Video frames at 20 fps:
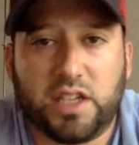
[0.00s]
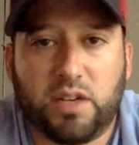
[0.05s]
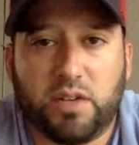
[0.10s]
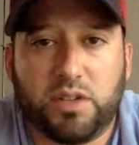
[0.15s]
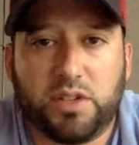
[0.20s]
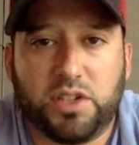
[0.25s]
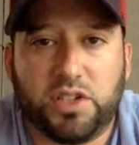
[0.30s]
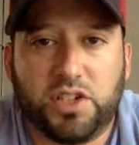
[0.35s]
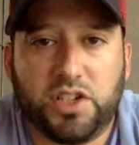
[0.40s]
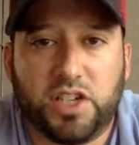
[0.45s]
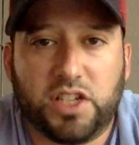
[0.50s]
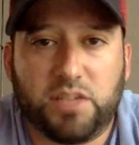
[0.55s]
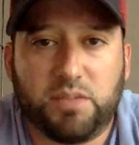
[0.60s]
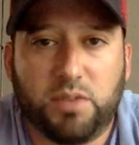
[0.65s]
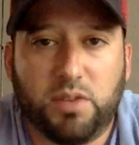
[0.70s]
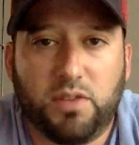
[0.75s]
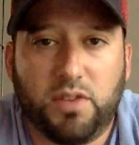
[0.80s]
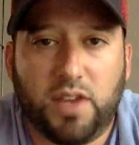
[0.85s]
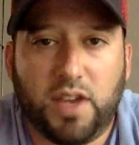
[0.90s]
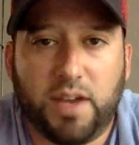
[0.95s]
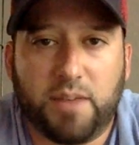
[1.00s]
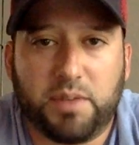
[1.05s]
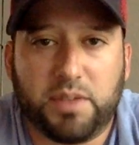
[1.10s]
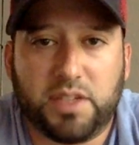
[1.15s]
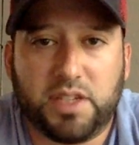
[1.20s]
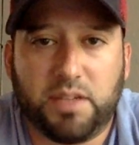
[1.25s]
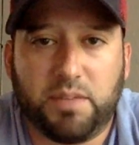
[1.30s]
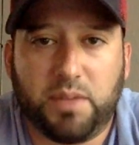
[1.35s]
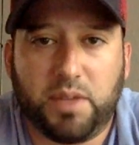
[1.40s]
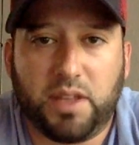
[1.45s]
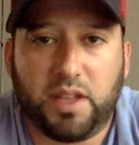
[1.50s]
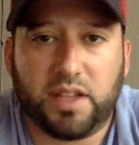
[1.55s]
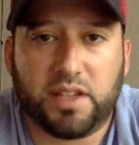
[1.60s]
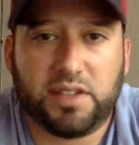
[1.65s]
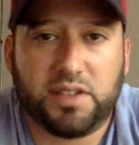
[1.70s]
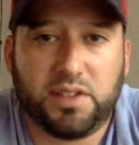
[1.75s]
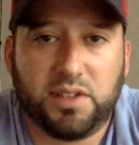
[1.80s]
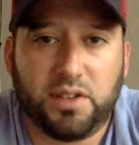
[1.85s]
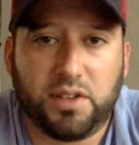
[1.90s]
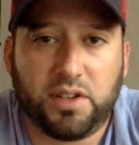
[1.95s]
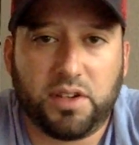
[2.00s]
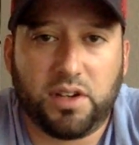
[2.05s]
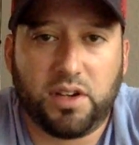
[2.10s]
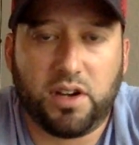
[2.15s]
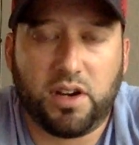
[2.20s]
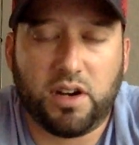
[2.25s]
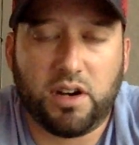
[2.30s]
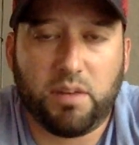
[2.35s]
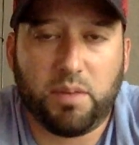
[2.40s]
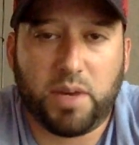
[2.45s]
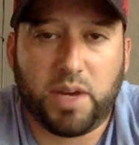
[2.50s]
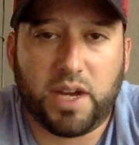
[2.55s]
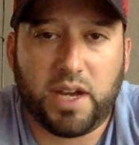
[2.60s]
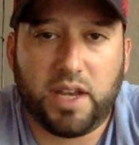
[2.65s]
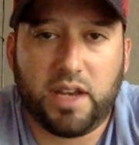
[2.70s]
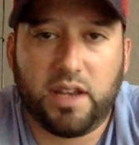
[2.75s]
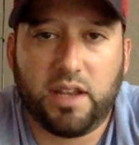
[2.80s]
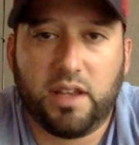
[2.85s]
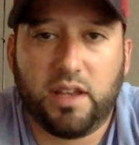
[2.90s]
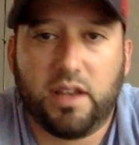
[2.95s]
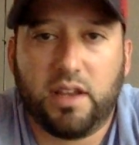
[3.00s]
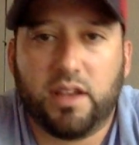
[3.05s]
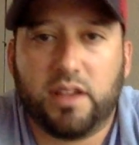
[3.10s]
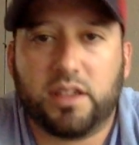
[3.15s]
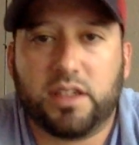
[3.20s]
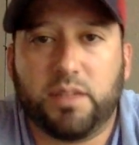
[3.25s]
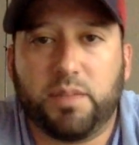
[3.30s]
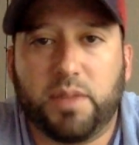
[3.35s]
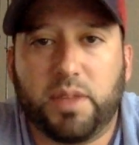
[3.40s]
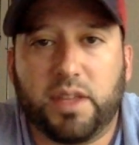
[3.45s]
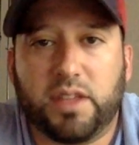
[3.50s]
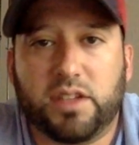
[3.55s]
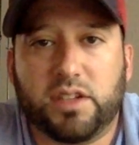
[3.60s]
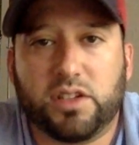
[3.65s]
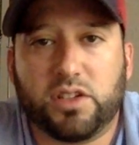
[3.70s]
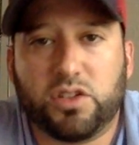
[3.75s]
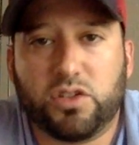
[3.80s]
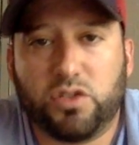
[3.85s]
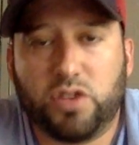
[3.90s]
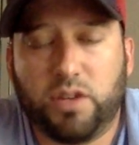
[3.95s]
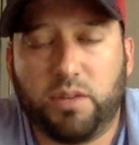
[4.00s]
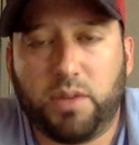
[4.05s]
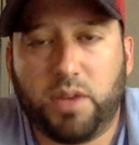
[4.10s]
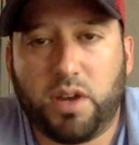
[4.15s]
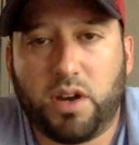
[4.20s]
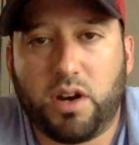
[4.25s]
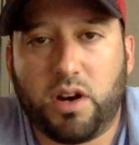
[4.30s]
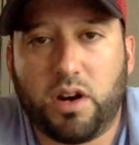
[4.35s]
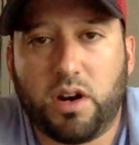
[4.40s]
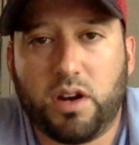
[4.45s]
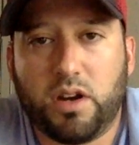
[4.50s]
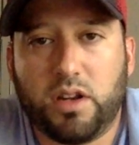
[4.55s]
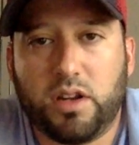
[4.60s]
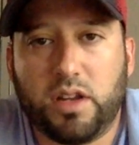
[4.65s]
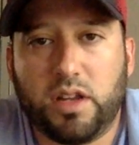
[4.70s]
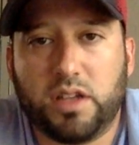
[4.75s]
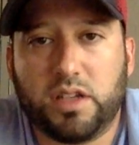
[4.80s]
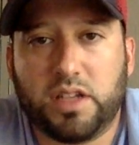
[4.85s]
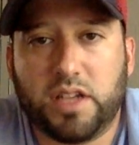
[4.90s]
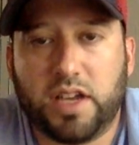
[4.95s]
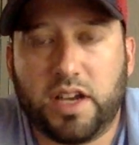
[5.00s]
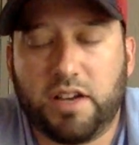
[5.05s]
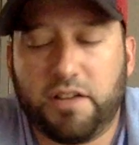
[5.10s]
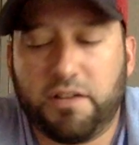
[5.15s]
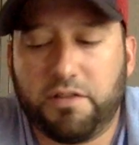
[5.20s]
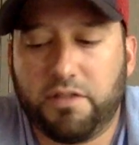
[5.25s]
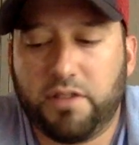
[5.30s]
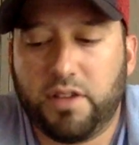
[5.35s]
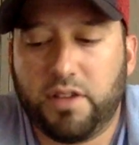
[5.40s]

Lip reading: I would suggest moving up to something like silicon carbide, something that's extremely hard and tough.